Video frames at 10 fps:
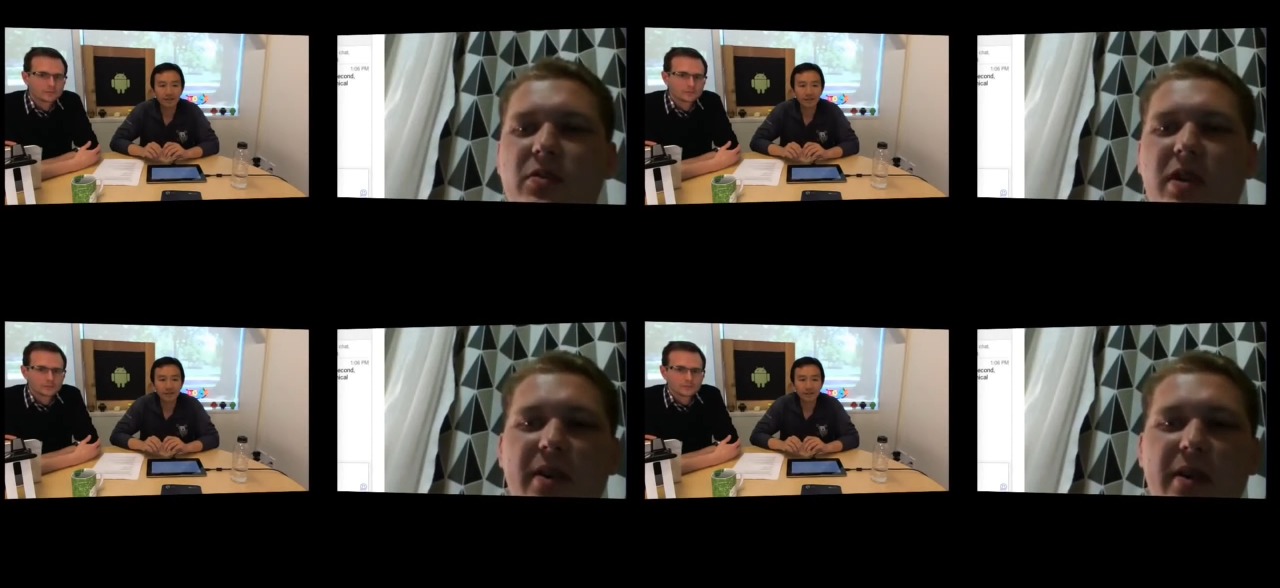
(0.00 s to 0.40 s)

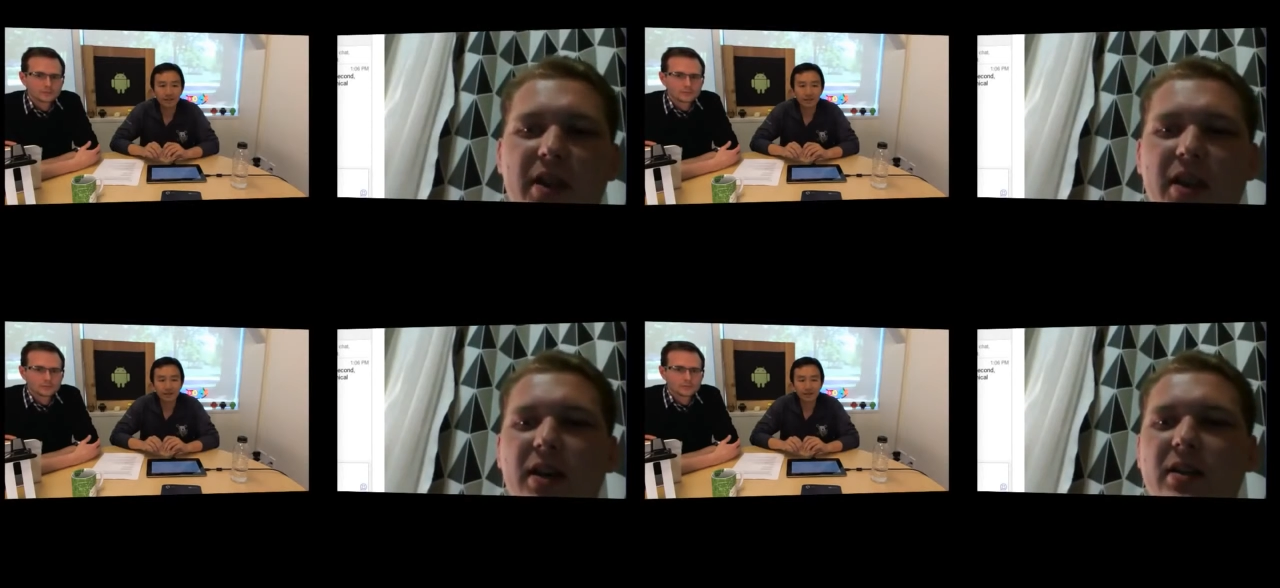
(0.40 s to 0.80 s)
Speaker 1: to have
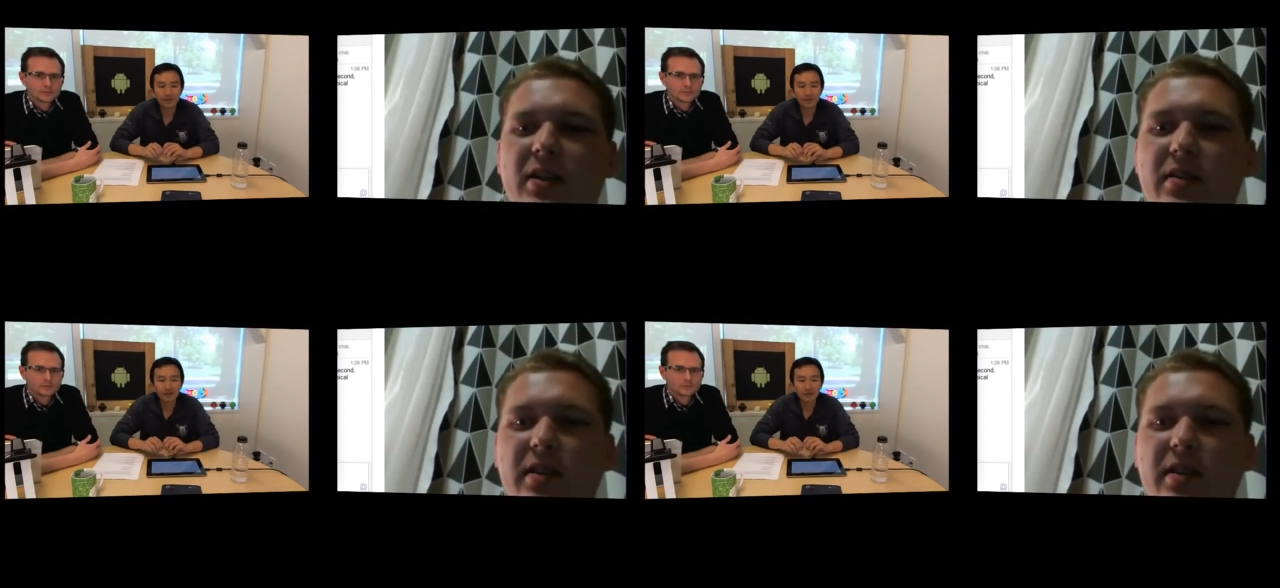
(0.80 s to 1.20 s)
everything in
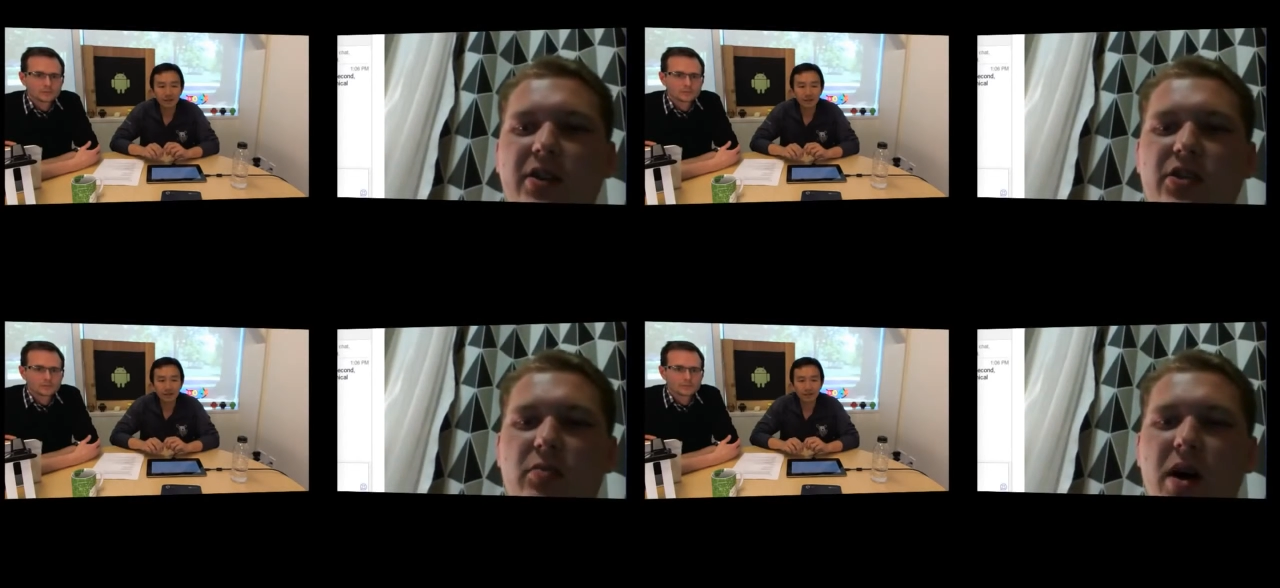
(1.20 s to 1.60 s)
the
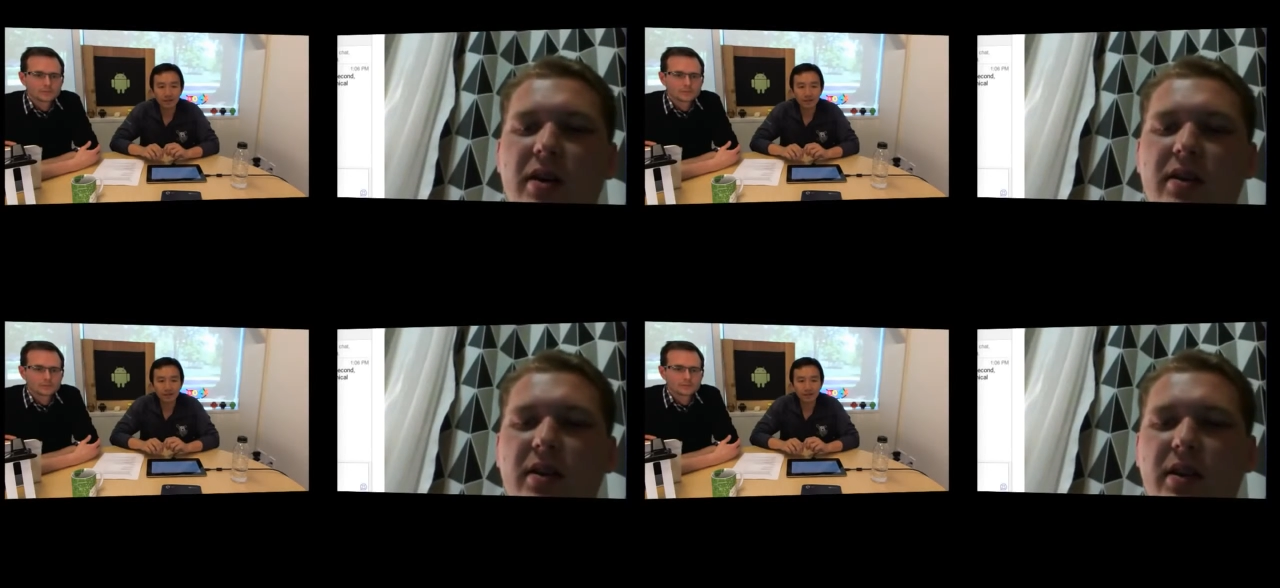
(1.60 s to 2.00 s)
action
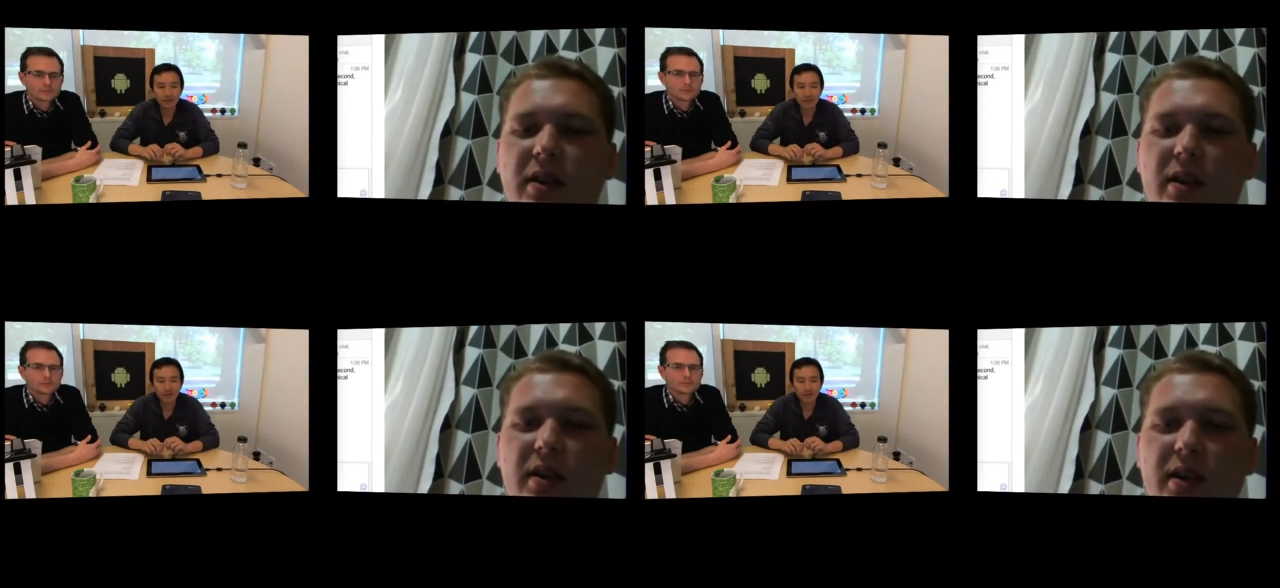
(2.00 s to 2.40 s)
bar.
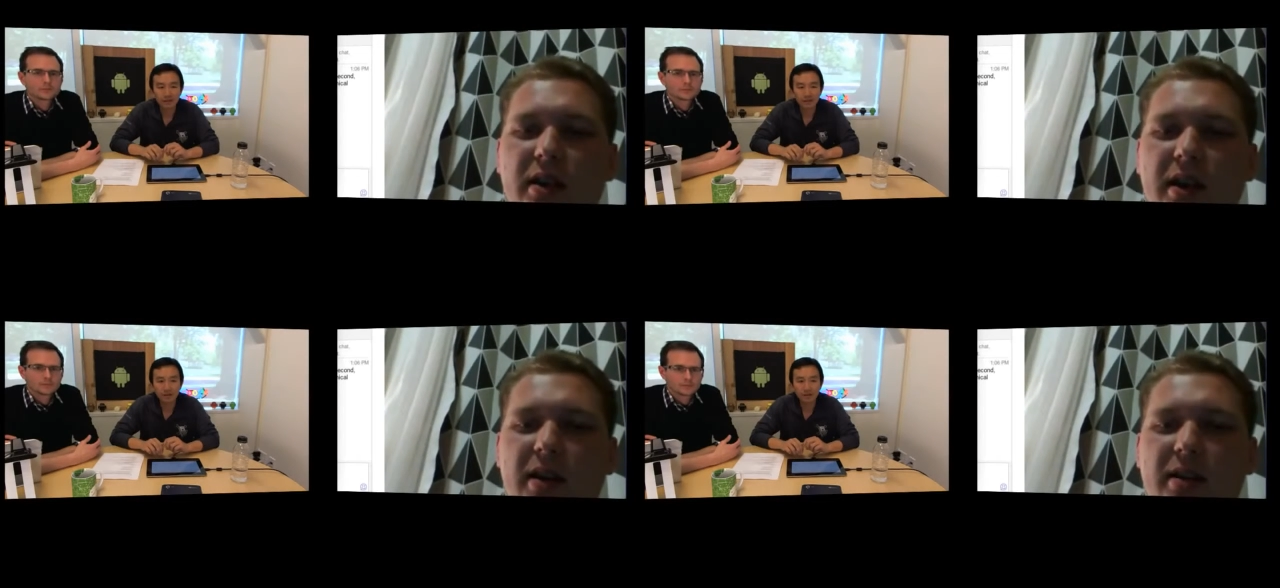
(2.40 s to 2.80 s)

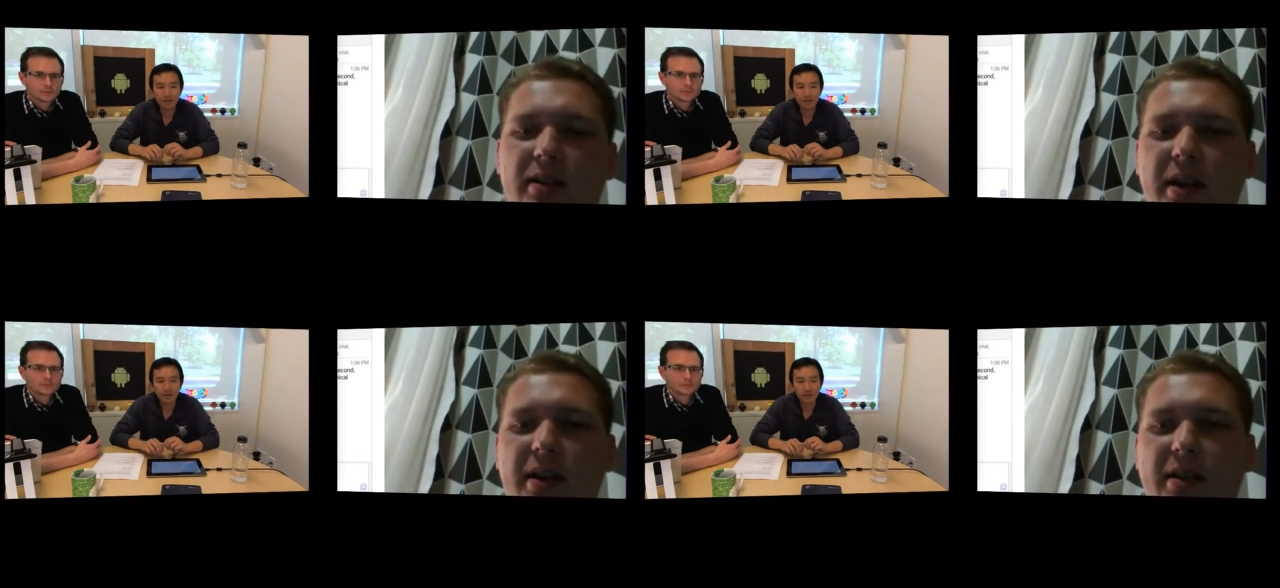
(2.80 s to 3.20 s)

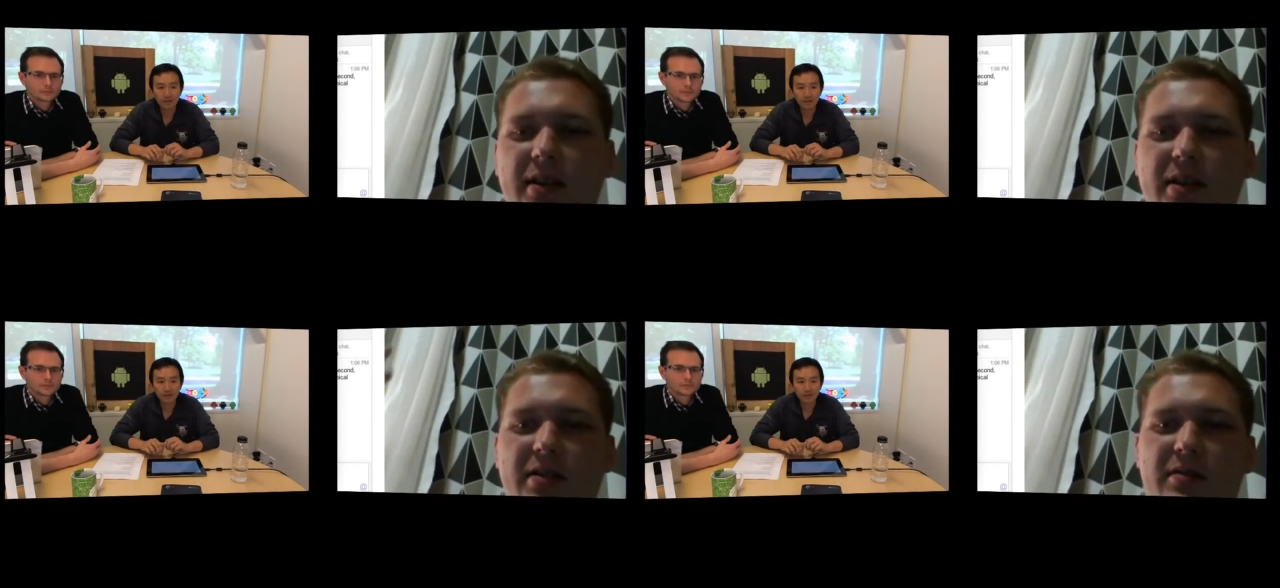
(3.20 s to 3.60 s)
And like
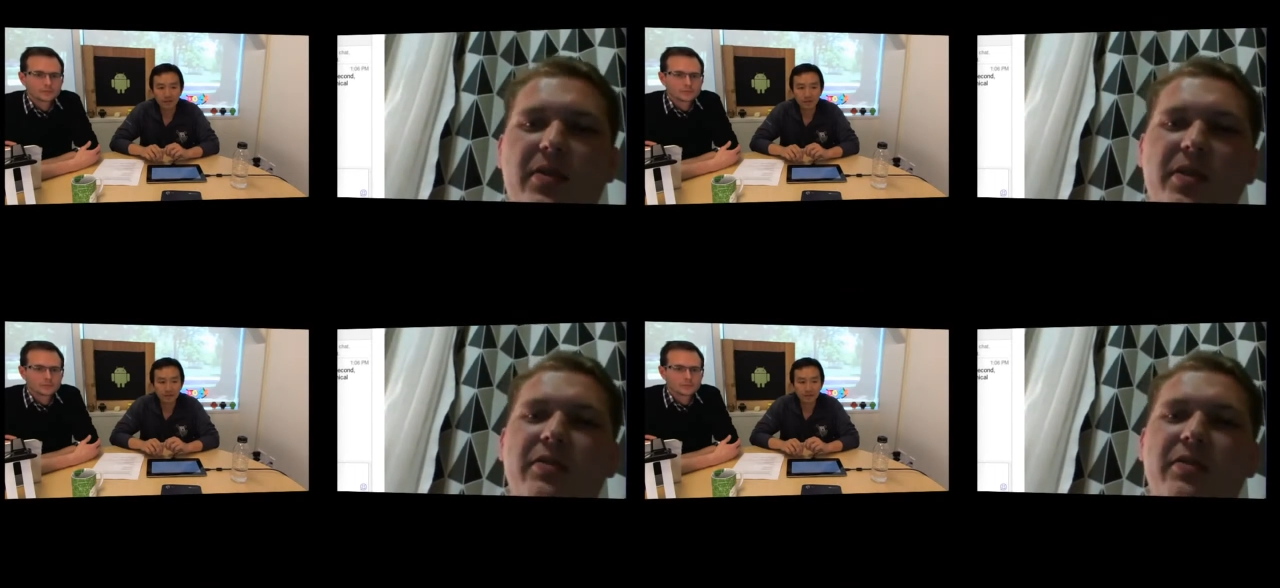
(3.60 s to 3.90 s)
these four